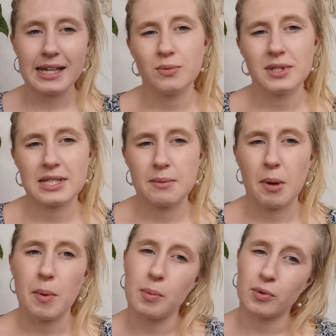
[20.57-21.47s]
You will see my
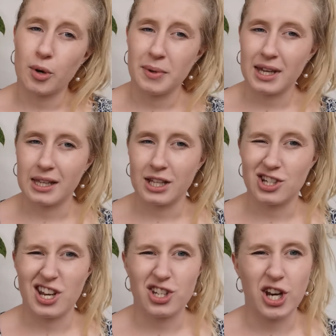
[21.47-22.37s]
Peperomia
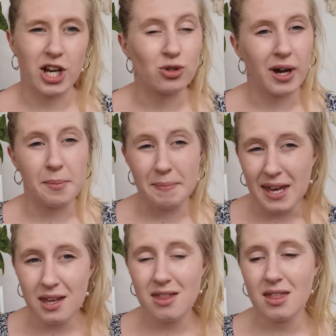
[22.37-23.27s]
collection has changed quite a
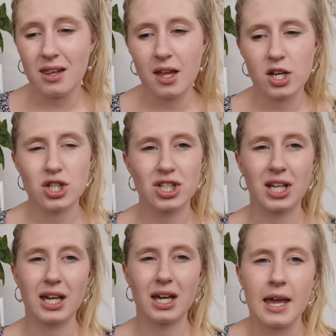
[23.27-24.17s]
bit in the last
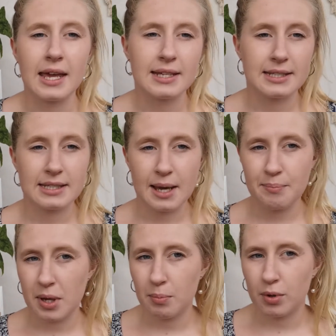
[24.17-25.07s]
year. Some
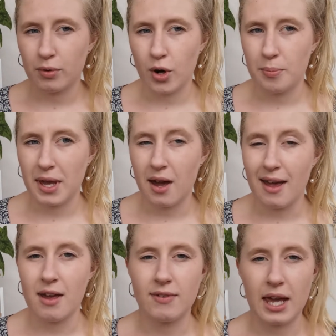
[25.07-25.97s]
Peperomia I
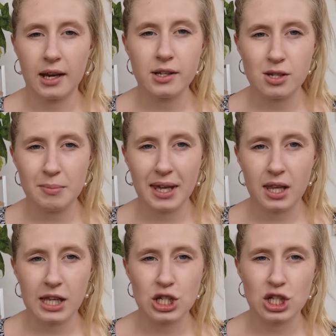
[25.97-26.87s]
have added to my
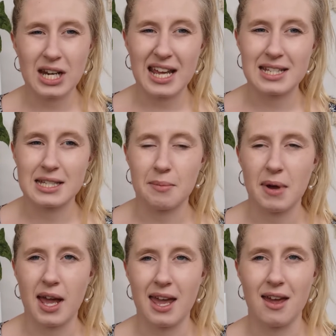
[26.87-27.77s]
collection and some
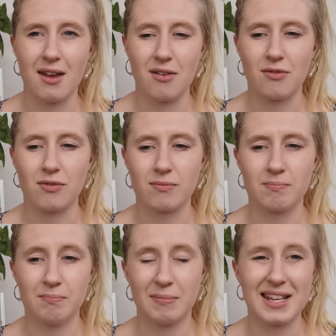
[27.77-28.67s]
I have
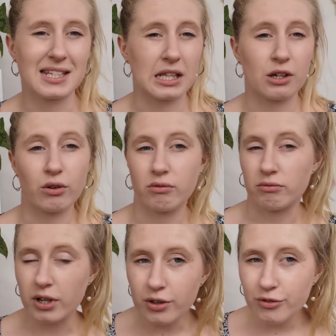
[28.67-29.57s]
basically gotten
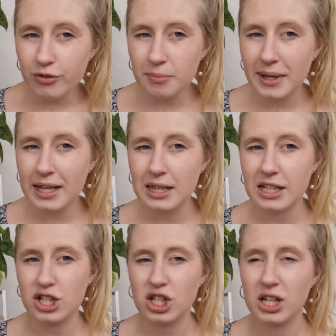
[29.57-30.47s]
rid of from my
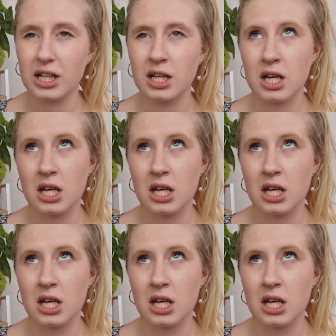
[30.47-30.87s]
collection.